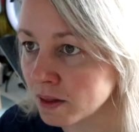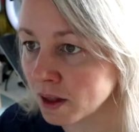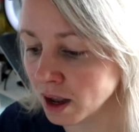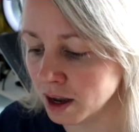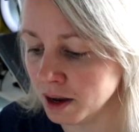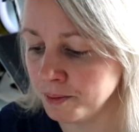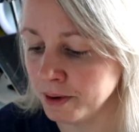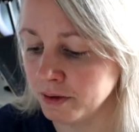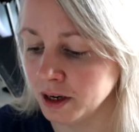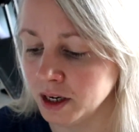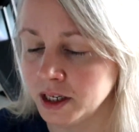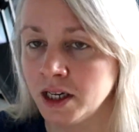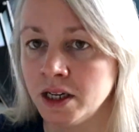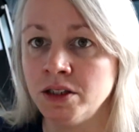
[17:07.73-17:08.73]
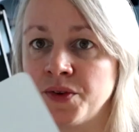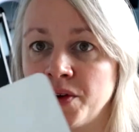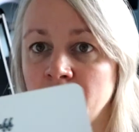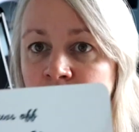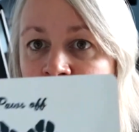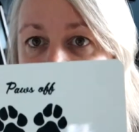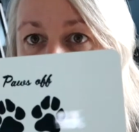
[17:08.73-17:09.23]
It'd be really
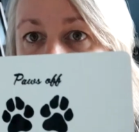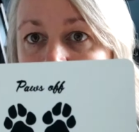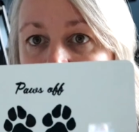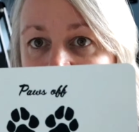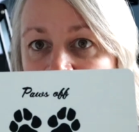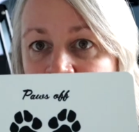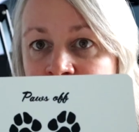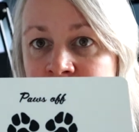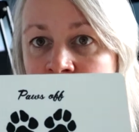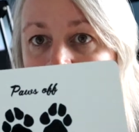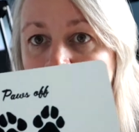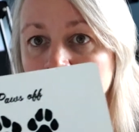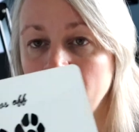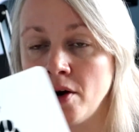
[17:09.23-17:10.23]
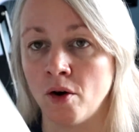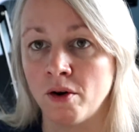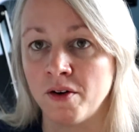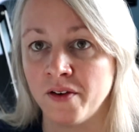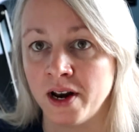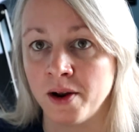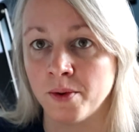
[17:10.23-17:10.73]
useful if you could buy these separate, or
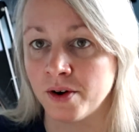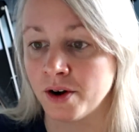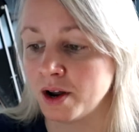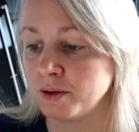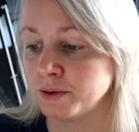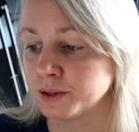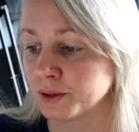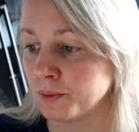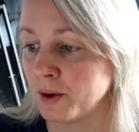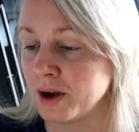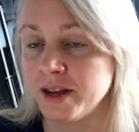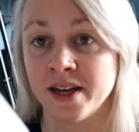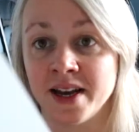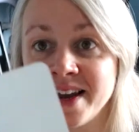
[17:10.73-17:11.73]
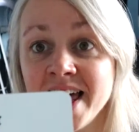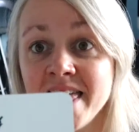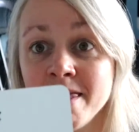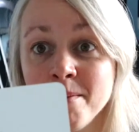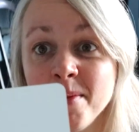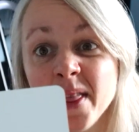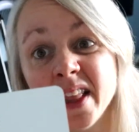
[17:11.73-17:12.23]
if anyone knows where you can get
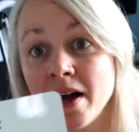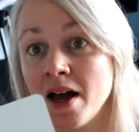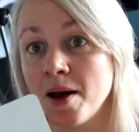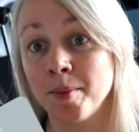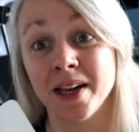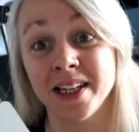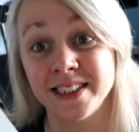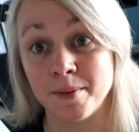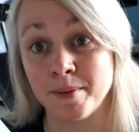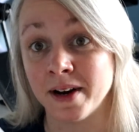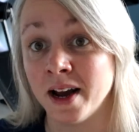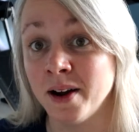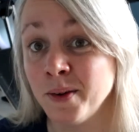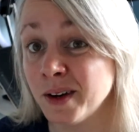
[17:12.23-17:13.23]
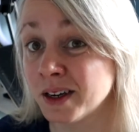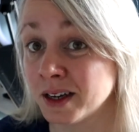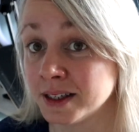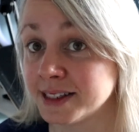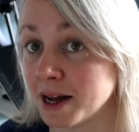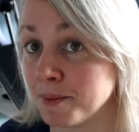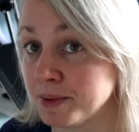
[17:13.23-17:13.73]
them, please let me know,
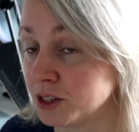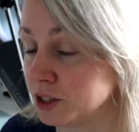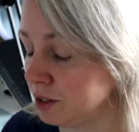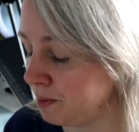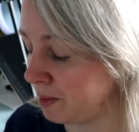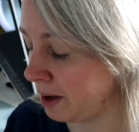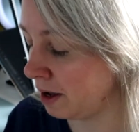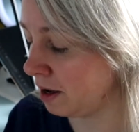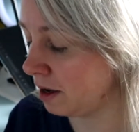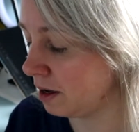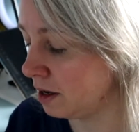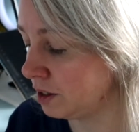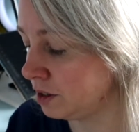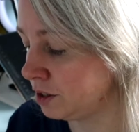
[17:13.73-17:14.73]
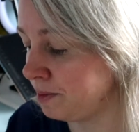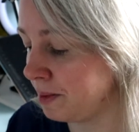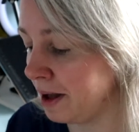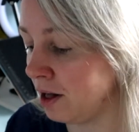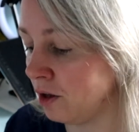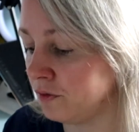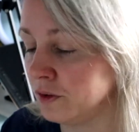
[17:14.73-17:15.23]
because that'd be super
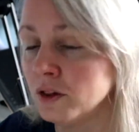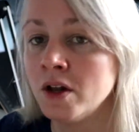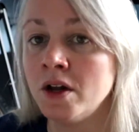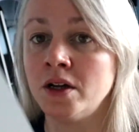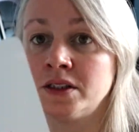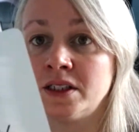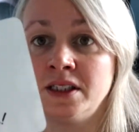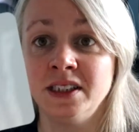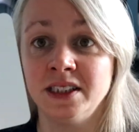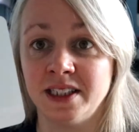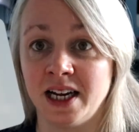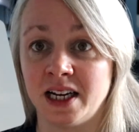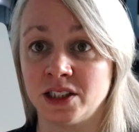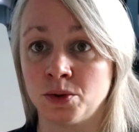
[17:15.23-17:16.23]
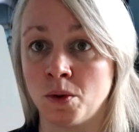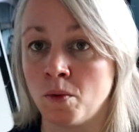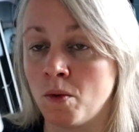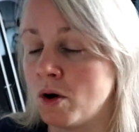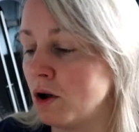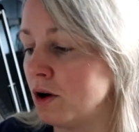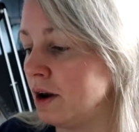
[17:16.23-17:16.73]
helpful. So this is the actual
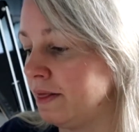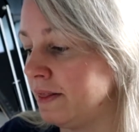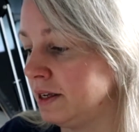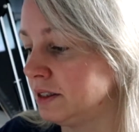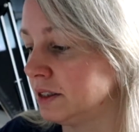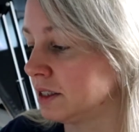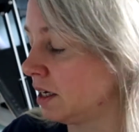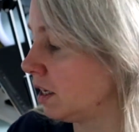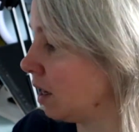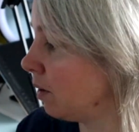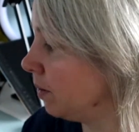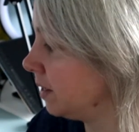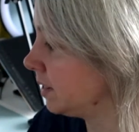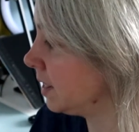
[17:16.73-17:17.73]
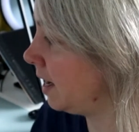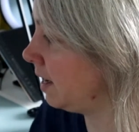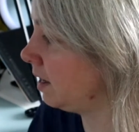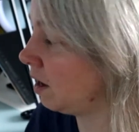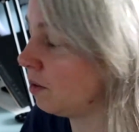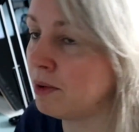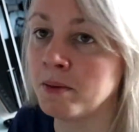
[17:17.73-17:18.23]
one. This is going to go on the tin.
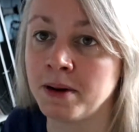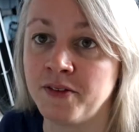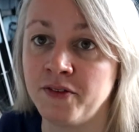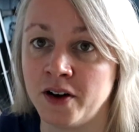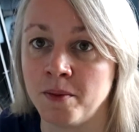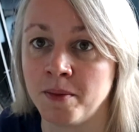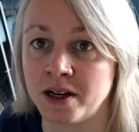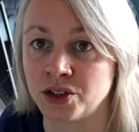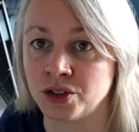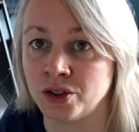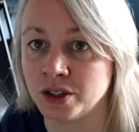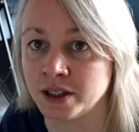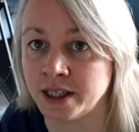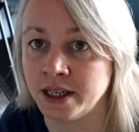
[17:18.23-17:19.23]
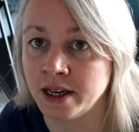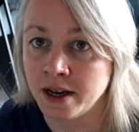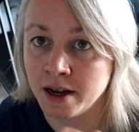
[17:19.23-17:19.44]
I'll probably film that shortly.